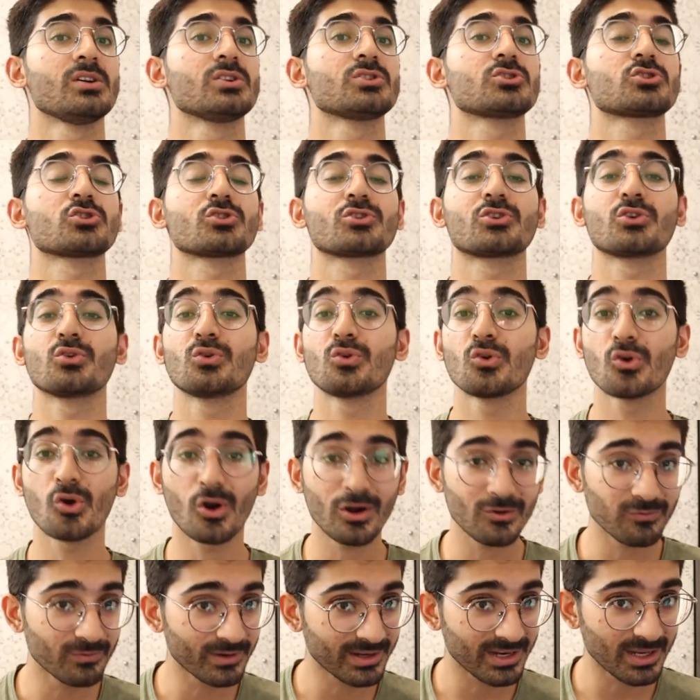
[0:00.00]
So do
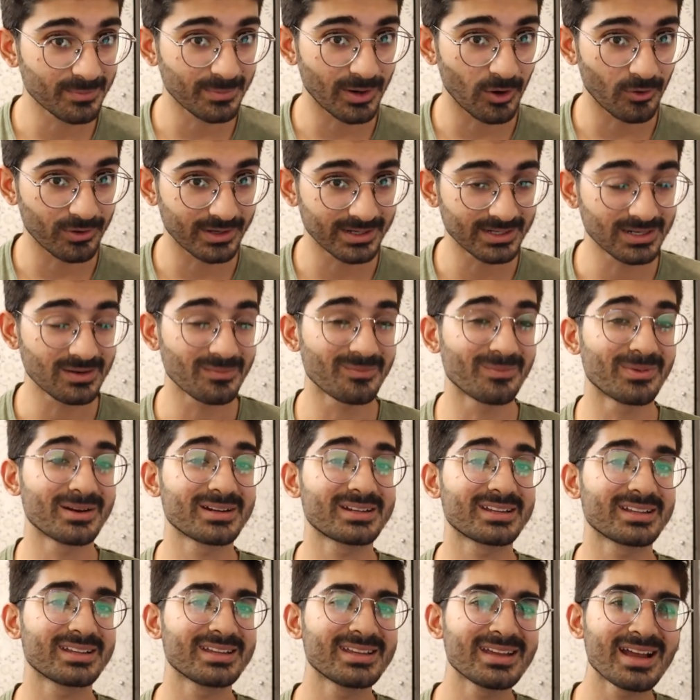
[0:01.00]
not worry about it.
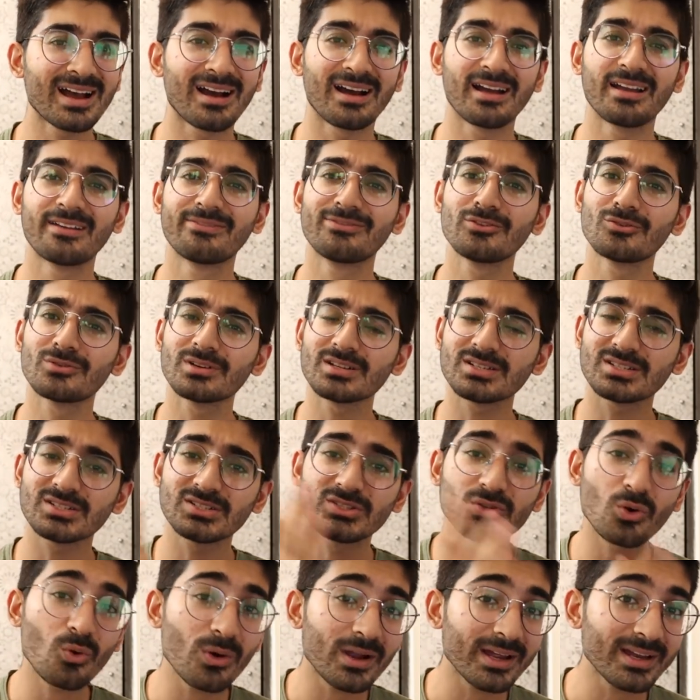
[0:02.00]
But yeah, if you wanna
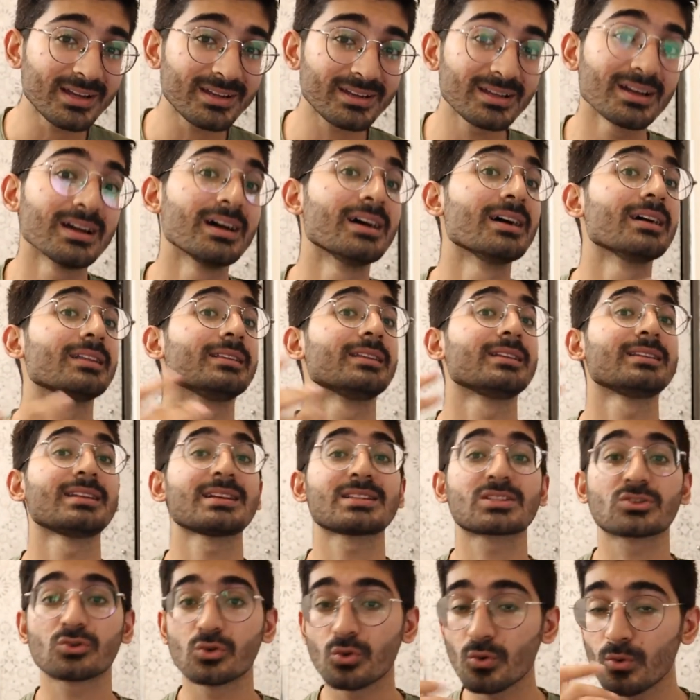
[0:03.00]
soak it, then
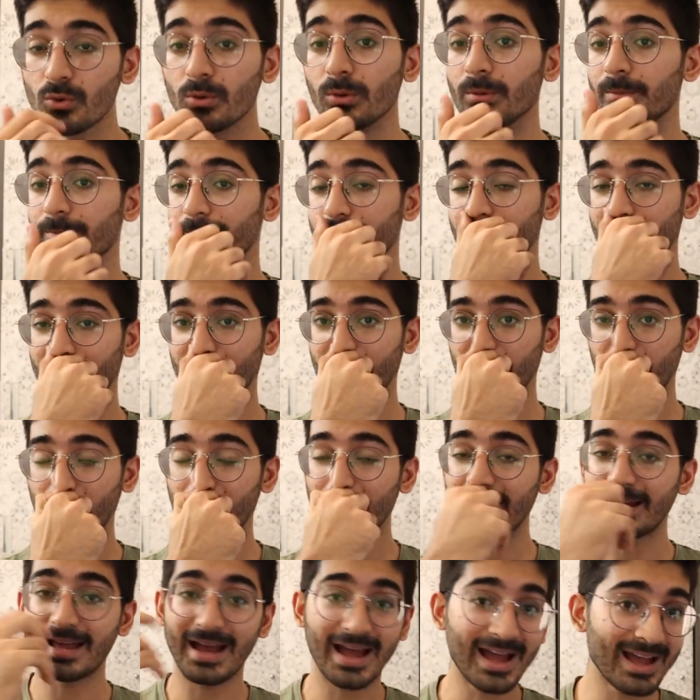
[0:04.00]
that's cool.
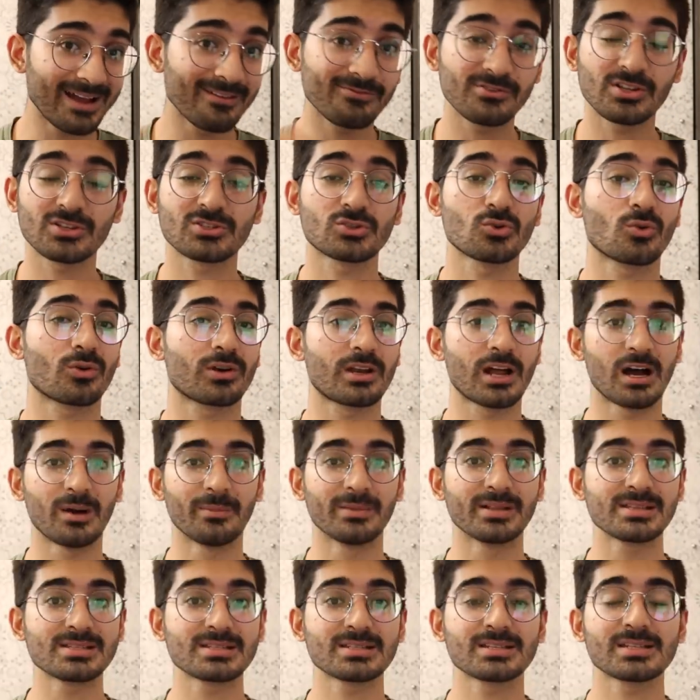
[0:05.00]
You can have the soaked
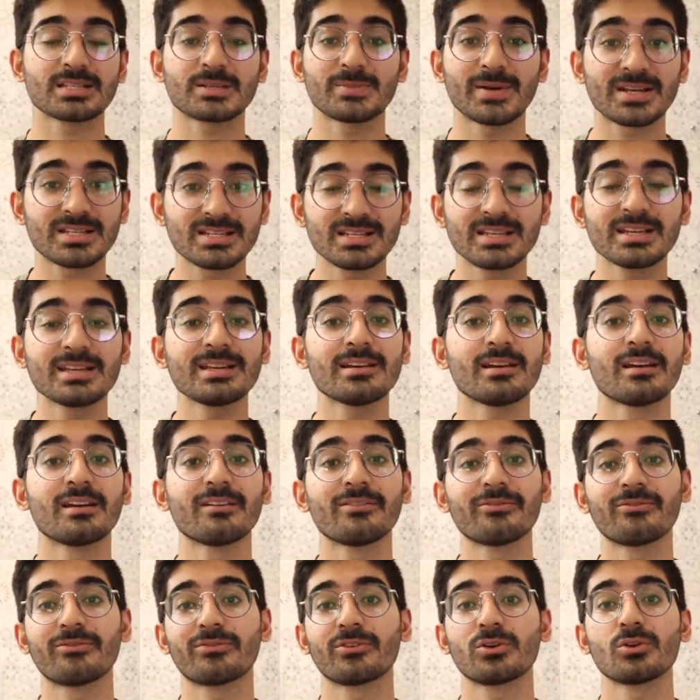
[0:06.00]
almonds, especially
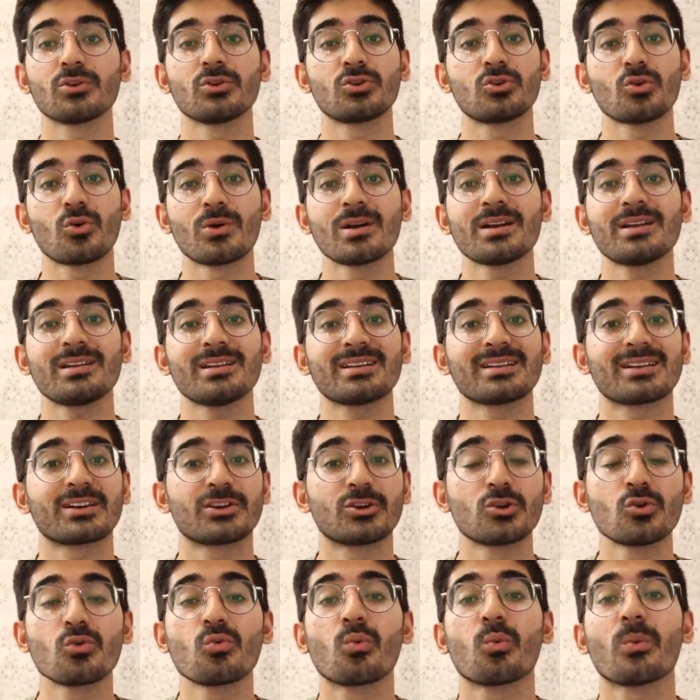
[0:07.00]
if you don't
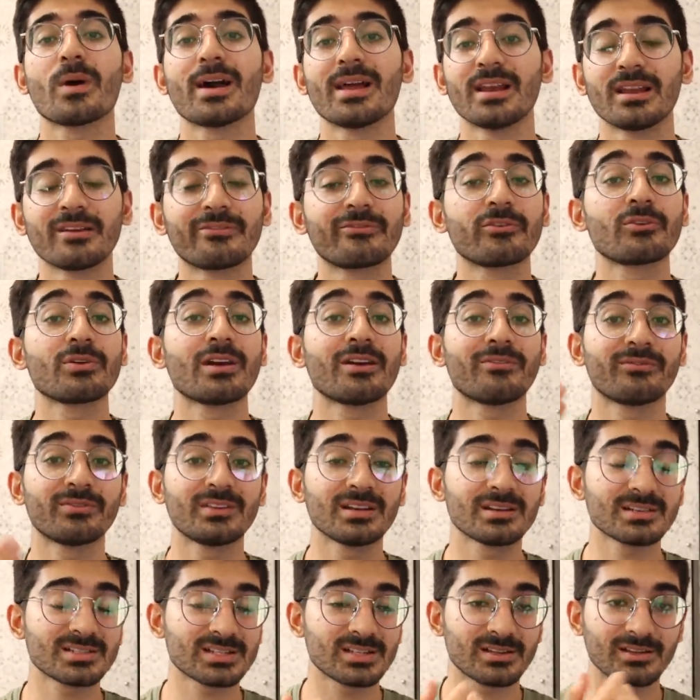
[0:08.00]
do well. If
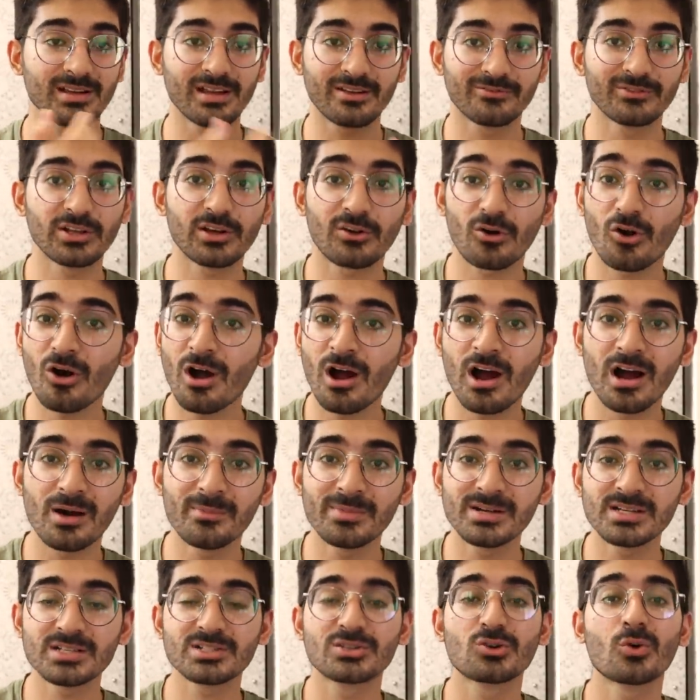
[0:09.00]
the raw
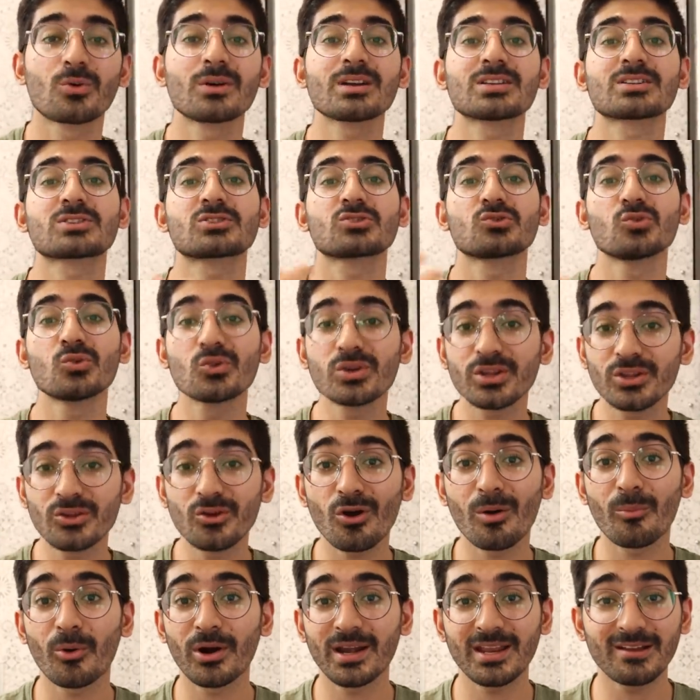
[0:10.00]
almonds don't suit
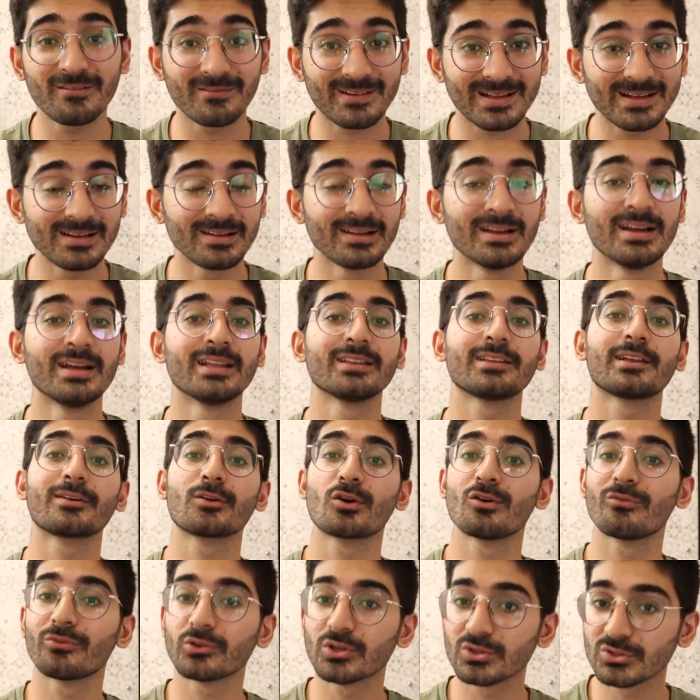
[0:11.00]
your body well,
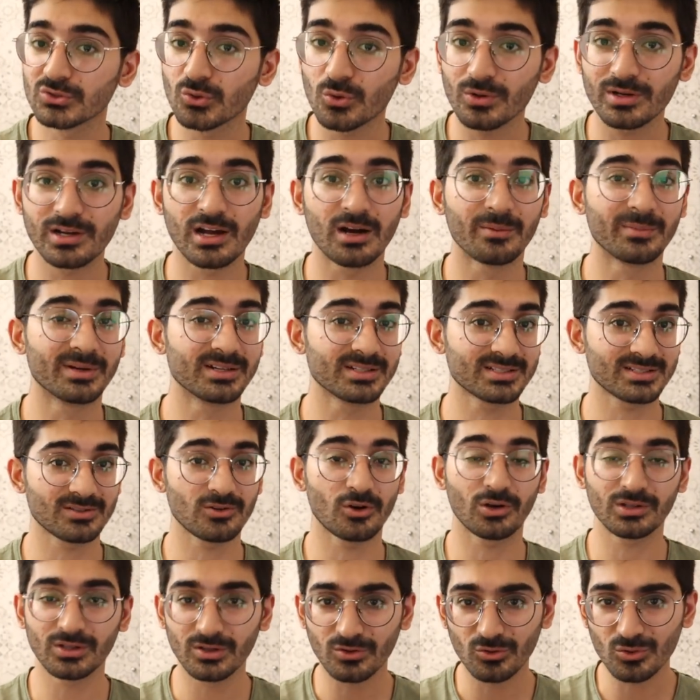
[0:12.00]
then go for the soaked almonds
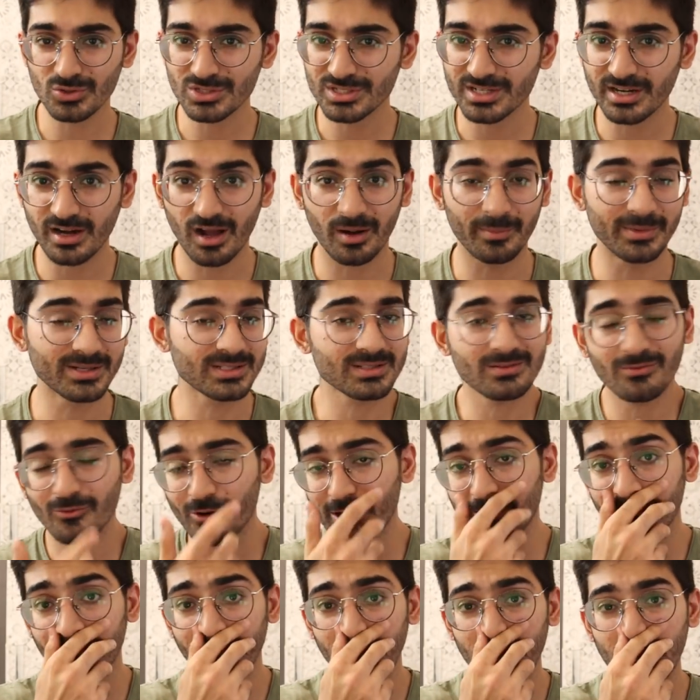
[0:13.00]
or the roasted almonds,
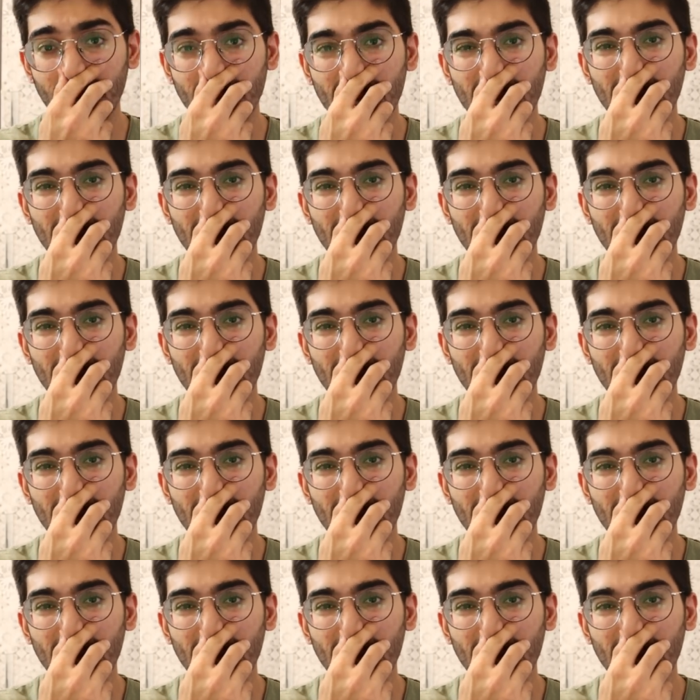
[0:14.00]
whatever.